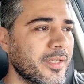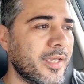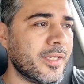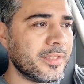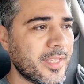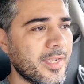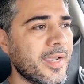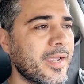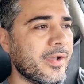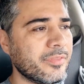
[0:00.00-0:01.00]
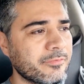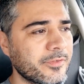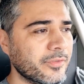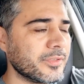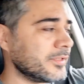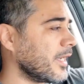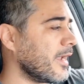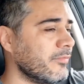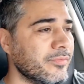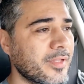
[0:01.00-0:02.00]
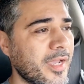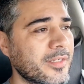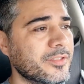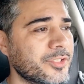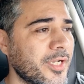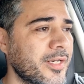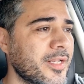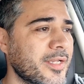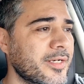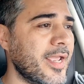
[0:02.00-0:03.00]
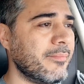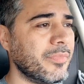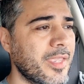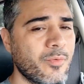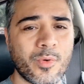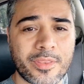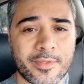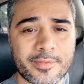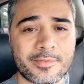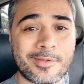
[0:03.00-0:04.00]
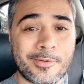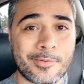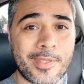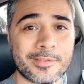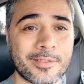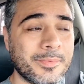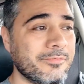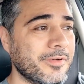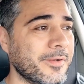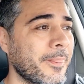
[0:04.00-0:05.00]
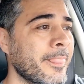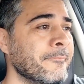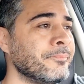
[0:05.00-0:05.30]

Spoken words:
and get that guy out in the field, because I have not shot a damn thing with it. So that's gonna be fun.